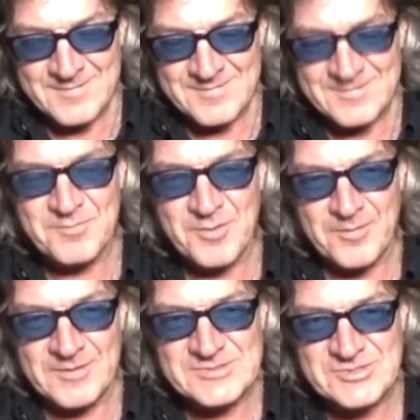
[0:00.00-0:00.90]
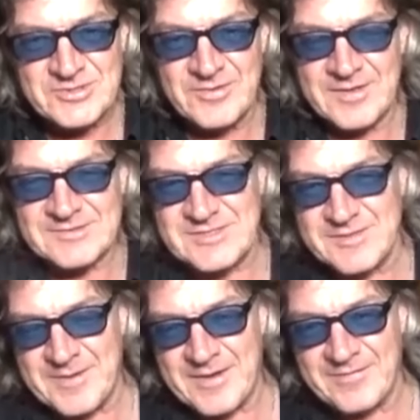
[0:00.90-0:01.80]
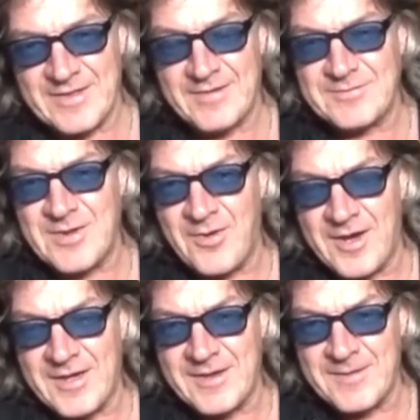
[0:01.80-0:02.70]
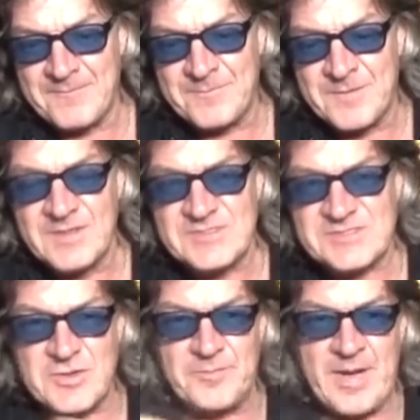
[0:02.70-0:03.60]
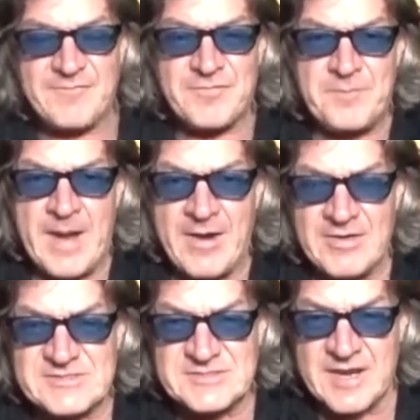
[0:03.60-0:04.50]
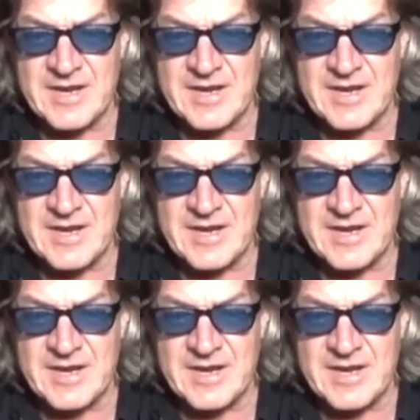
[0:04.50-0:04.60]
you're probably true actually about that. No, I um, just got back from Paris today.